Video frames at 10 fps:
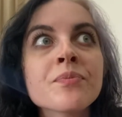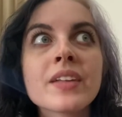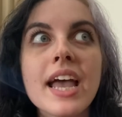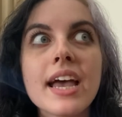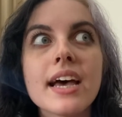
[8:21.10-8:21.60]

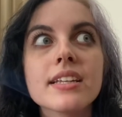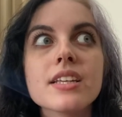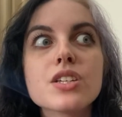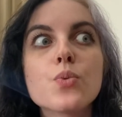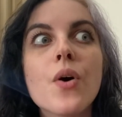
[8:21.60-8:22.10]
and this
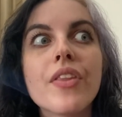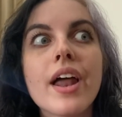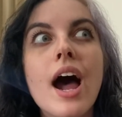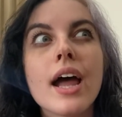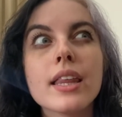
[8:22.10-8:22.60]
is one that
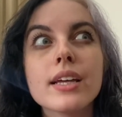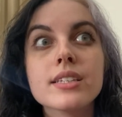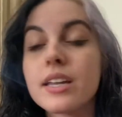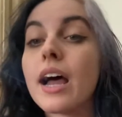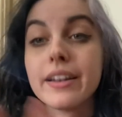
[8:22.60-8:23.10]
I like
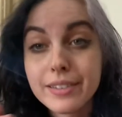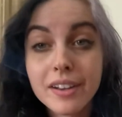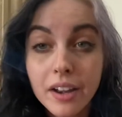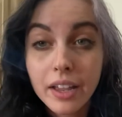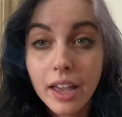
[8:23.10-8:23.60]
did I did
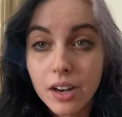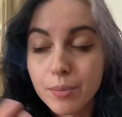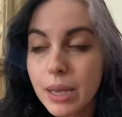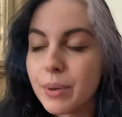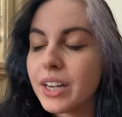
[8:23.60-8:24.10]
it again on
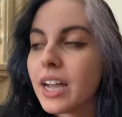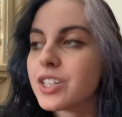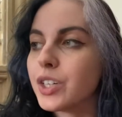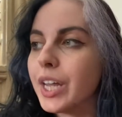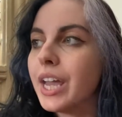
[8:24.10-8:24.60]
Mabon
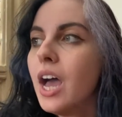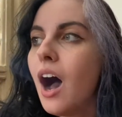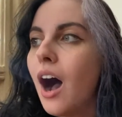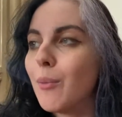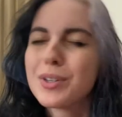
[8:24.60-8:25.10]
actually
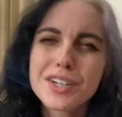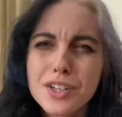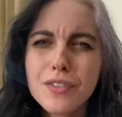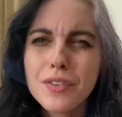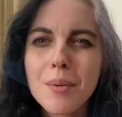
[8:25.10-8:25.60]
um, which I should
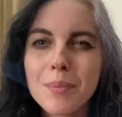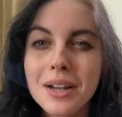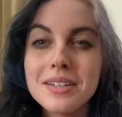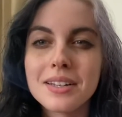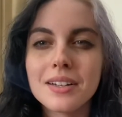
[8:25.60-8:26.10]
have filmed but I
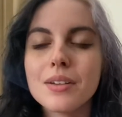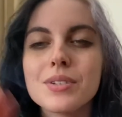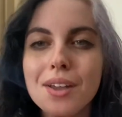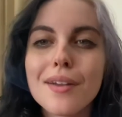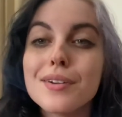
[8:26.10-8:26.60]
didn't it was
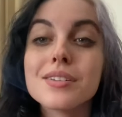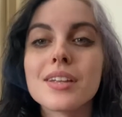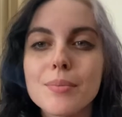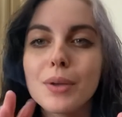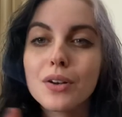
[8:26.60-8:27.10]
kind of just
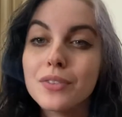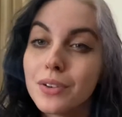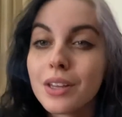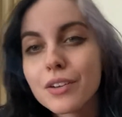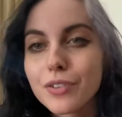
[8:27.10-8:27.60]
like beautiful
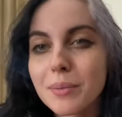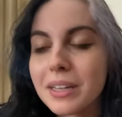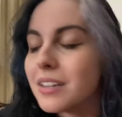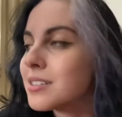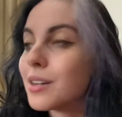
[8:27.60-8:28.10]
like for
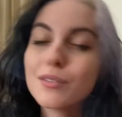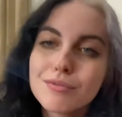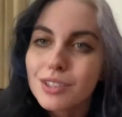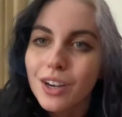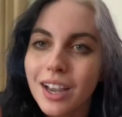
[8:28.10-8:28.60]
me so
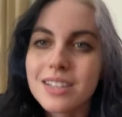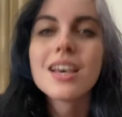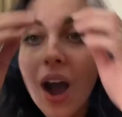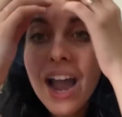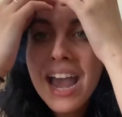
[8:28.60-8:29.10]
sorry guys
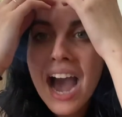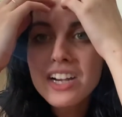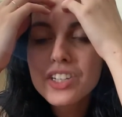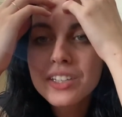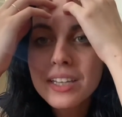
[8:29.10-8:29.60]
I
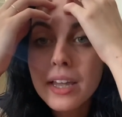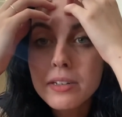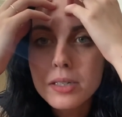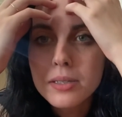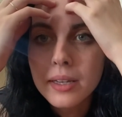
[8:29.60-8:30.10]
actually like
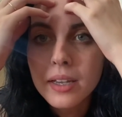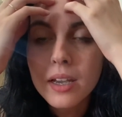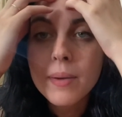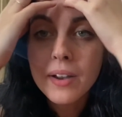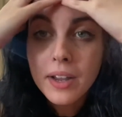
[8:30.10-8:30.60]
just thinking
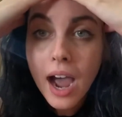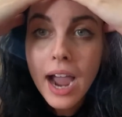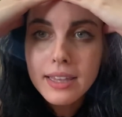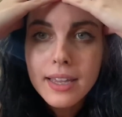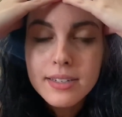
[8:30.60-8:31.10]
about it
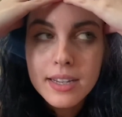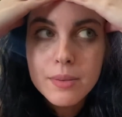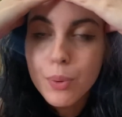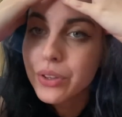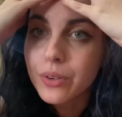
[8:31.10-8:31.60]
I like did
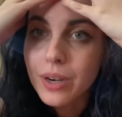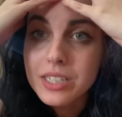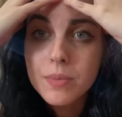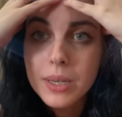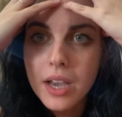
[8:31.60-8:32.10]
put the
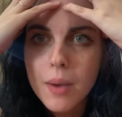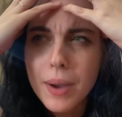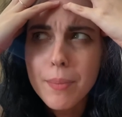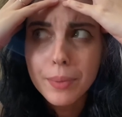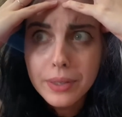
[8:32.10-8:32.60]
recipe up I
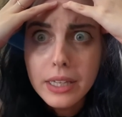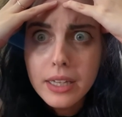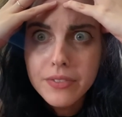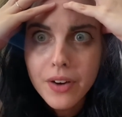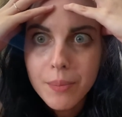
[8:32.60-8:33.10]

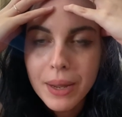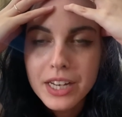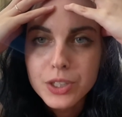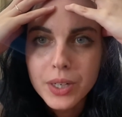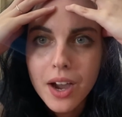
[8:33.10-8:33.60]
believe on
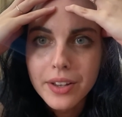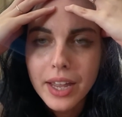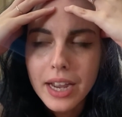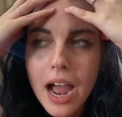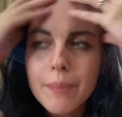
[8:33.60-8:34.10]
patreon
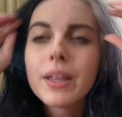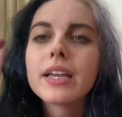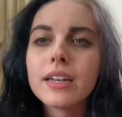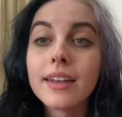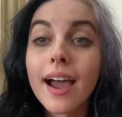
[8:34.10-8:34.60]
like I'm like
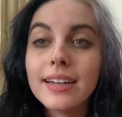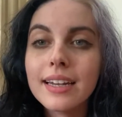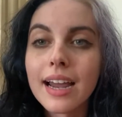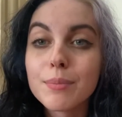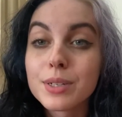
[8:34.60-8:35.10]

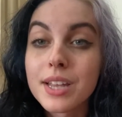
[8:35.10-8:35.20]
99%